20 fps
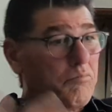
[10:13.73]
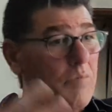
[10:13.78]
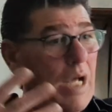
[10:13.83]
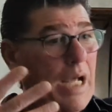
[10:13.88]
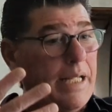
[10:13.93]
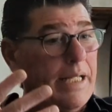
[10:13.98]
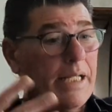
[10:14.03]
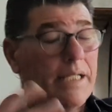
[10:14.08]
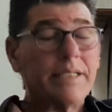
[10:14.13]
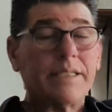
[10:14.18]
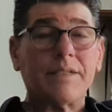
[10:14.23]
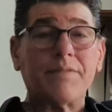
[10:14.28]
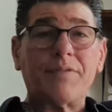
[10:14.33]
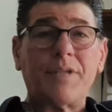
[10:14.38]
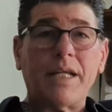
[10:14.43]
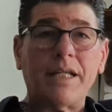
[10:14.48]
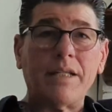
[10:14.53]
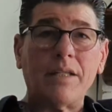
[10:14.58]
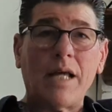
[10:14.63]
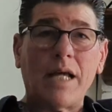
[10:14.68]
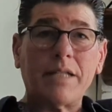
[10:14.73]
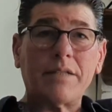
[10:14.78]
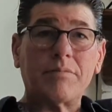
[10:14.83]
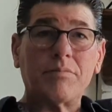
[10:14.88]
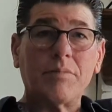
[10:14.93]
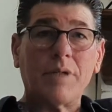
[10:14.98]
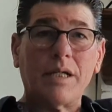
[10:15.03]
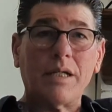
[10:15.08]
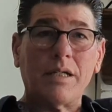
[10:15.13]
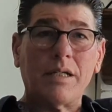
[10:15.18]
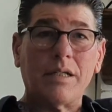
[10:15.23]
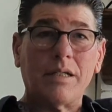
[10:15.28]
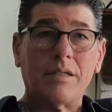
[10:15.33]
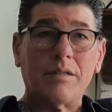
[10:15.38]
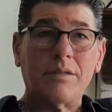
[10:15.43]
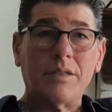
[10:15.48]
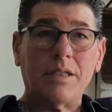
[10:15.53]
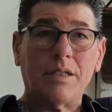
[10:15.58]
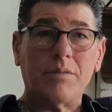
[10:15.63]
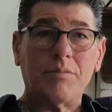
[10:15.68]
I guess if they like,
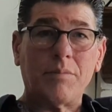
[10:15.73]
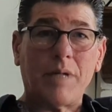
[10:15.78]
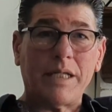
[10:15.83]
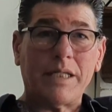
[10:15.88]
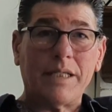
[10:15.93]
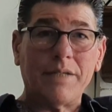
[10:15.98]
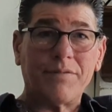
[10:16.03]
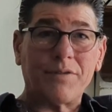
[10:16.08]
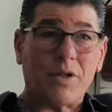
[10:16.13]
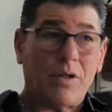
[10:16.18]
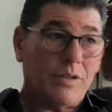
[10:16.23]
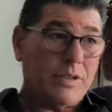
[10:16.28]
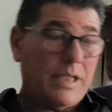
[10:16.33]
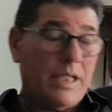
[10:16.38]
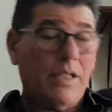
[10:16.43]
my gift cards,